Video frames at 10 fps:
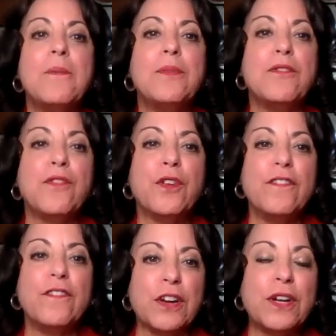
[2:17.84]
But for
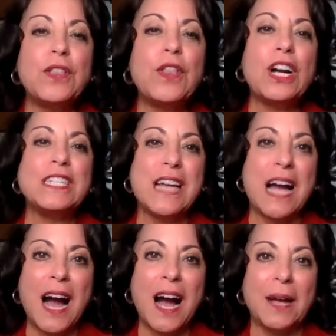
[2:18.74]
a very long
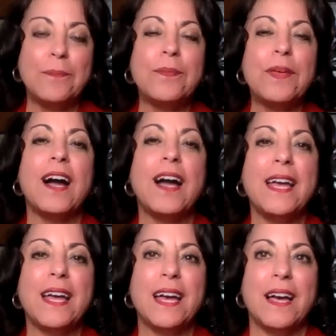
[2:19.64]
time, I
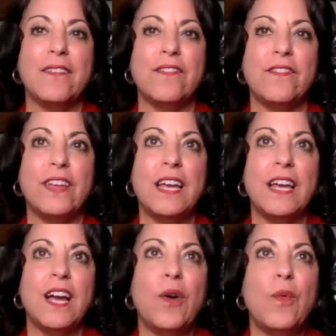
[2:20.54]
have
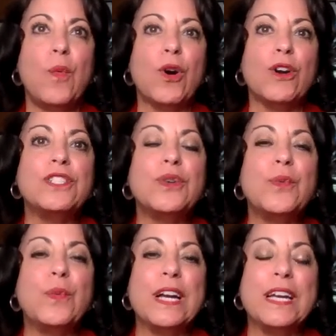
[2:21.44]
worked
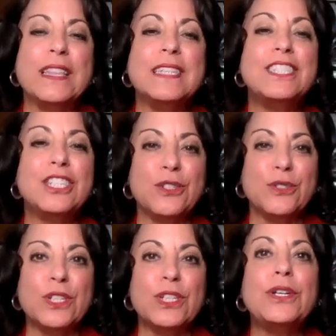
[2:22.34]
with
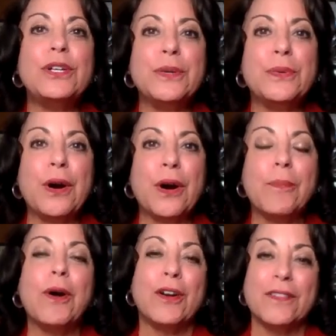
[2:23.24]
children who are
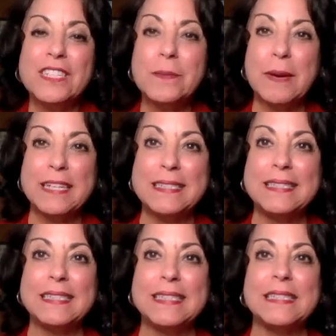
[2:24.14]
part of the
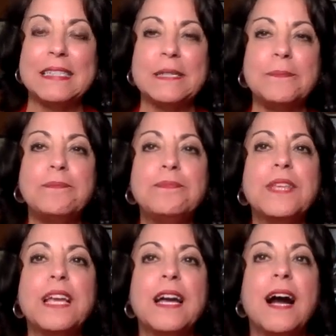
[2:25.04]
dependency system
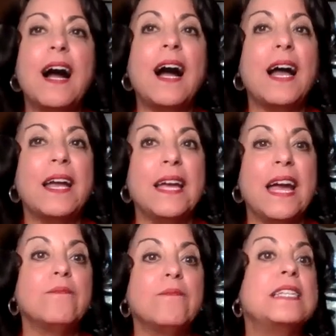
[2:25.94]
I
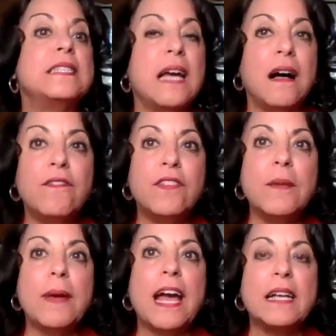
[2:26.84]
have myself in
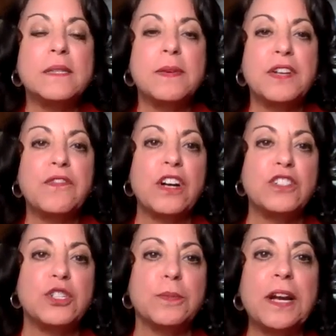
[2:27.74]
the past been a
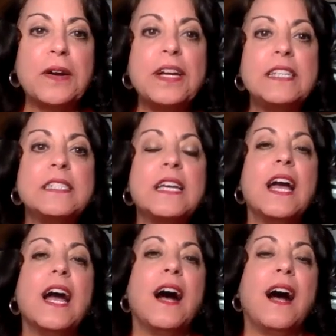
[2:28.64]
foster parent.
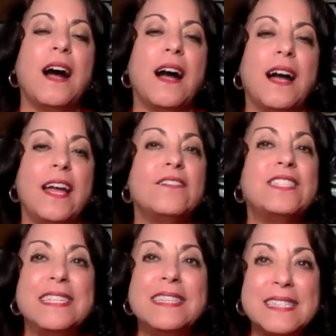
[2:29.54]
I have
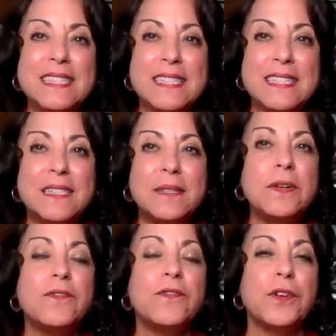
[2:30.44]
seen the
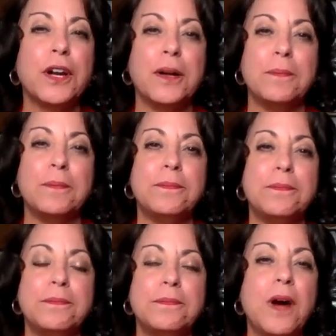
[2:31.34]
system from
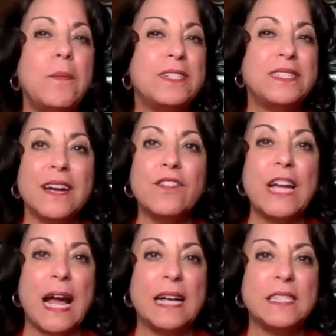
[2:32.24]
almost
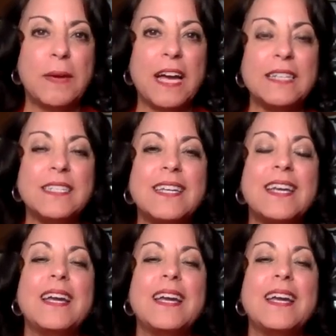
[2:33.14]
every aspect.